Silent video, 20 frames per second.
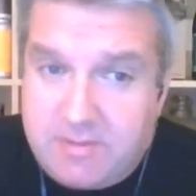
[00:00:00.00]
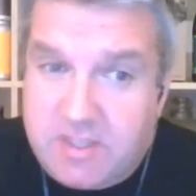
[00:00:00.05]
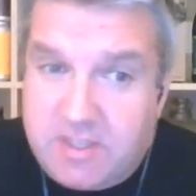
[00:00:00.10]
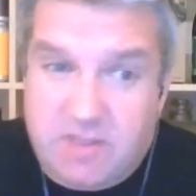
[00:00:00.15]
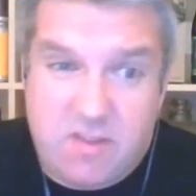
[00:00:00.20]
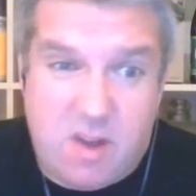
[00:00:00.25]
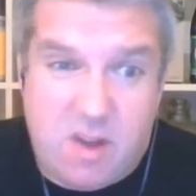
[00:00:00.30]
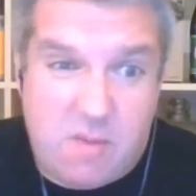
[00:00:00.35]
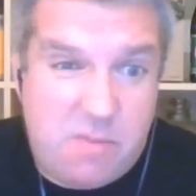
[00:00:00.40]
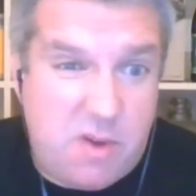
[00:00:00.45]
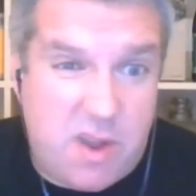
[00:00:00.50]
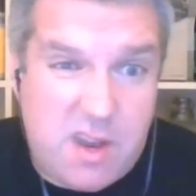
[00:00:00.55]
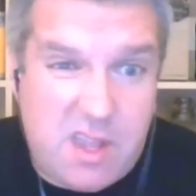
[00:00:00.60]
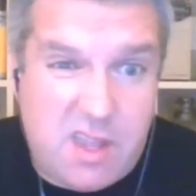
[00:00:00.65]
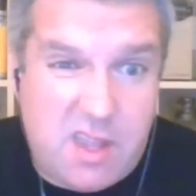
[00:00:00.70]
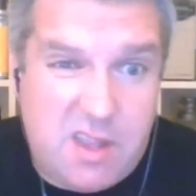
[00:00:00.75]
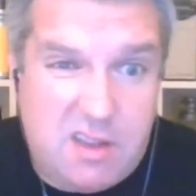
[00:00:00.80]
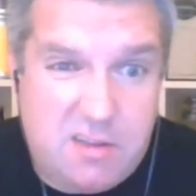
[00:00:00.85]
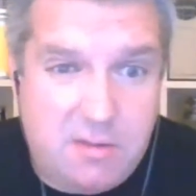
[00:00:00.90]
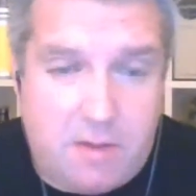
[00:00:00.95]
because I've not put
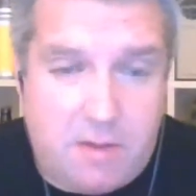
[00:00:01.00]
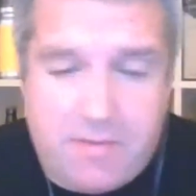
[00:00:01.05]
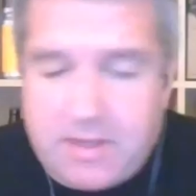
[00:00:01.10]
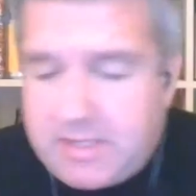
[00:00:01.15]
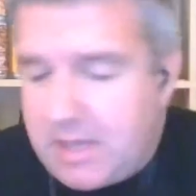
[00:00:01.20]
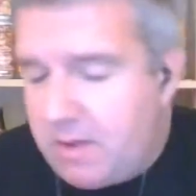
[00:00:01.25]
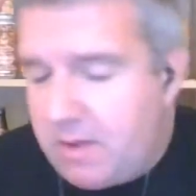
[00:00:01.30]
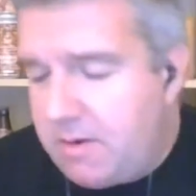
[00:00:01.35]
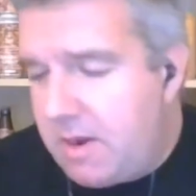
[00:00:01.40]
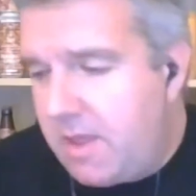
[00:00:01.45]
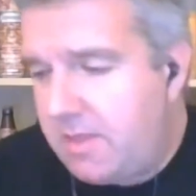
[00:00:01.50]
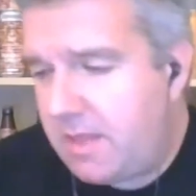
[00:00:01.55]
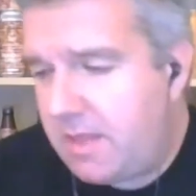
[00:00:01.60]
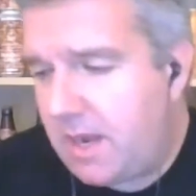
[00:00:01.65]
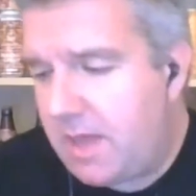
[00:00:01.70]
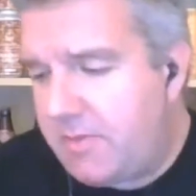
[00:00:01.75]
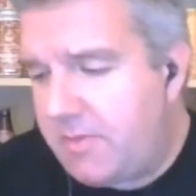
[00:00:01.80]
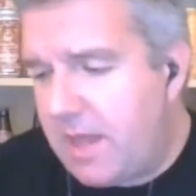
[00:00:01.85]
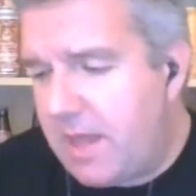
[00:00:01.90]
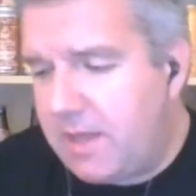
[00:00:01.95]
any graphics out or anything
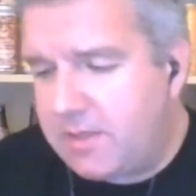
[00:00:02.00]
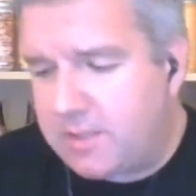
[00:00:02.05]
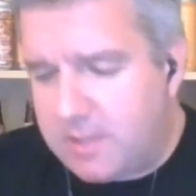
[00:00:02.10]
like that.